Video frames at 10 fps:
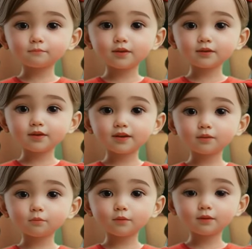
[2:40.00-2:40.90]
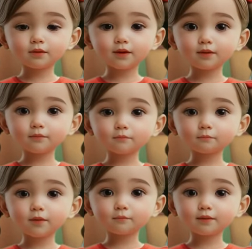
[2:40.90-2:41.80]
In conclusion,
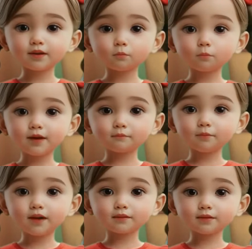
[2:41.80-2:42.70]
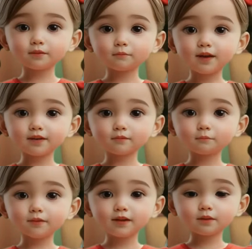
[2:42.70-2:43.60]
my Big Grandma is the best
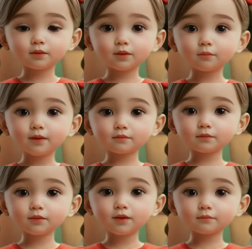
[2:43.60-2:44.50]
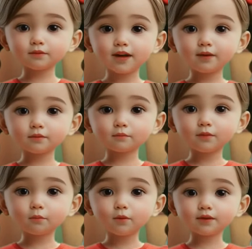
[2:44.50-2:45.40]
because she loves me and tells
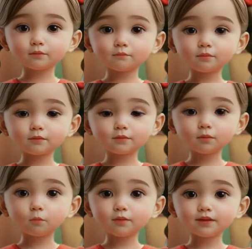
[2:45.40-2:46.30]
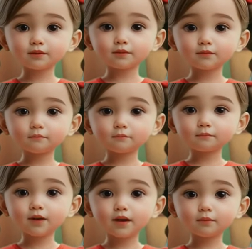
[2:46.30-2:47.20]
me wonderful stories.
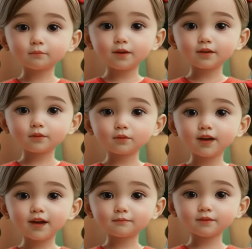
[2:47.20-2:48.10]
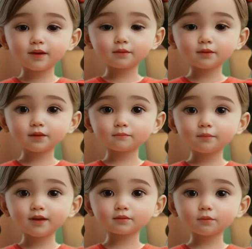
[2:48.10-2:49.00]
I am lucky to have such a
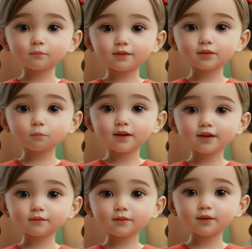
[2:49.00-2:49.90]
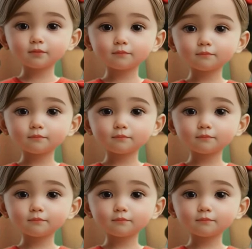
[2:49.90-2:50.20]
special Big Grandma.